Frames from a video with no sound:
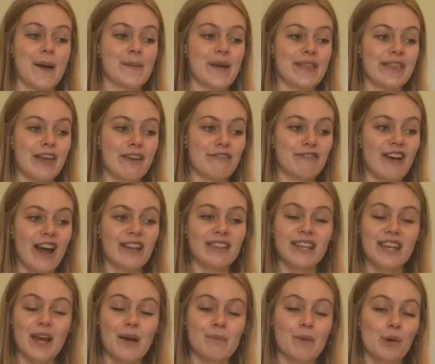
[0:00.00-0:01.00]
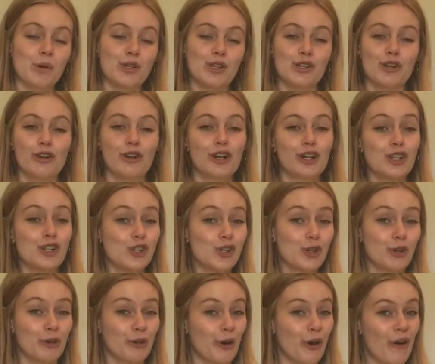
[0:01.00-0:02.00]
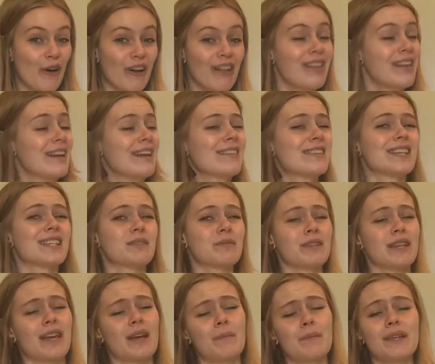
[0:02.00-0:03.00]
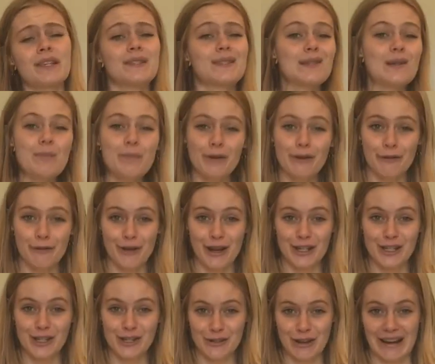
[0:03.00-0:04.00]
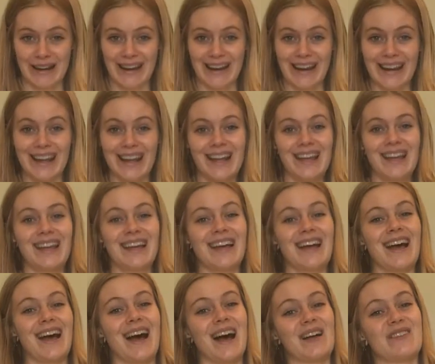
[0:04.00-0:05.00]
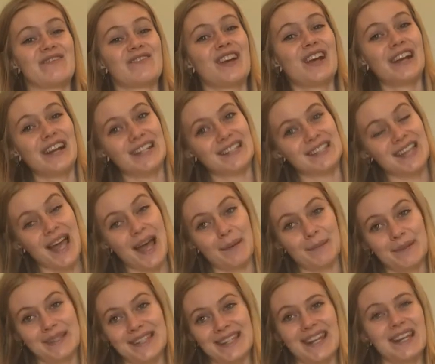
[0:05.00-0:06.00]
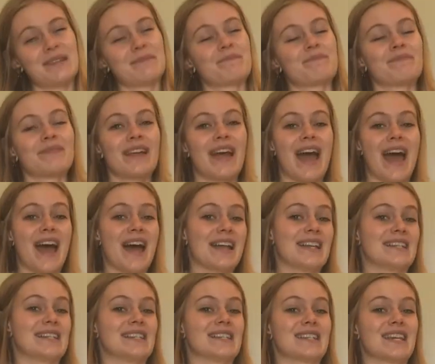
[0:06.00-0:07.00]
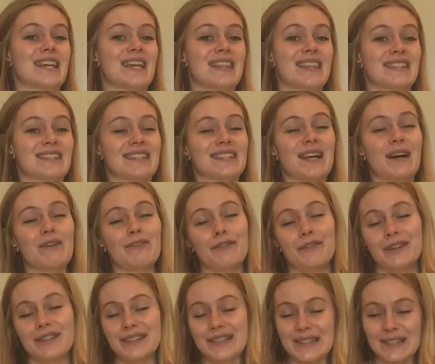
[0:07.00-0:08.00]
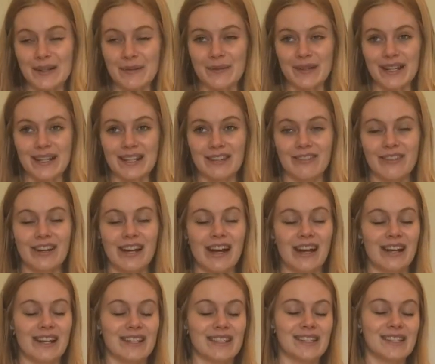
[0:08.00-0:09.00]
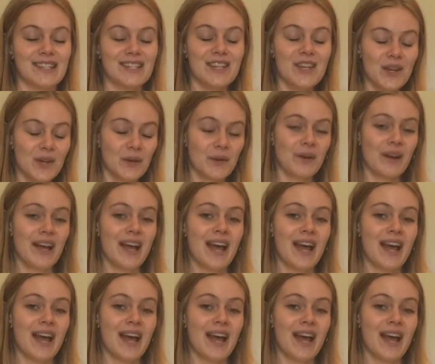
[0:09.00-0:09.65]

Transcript: And then finally, emotional control. This one can be super frustrating, very tempting, and this is helpful in so many different areas too.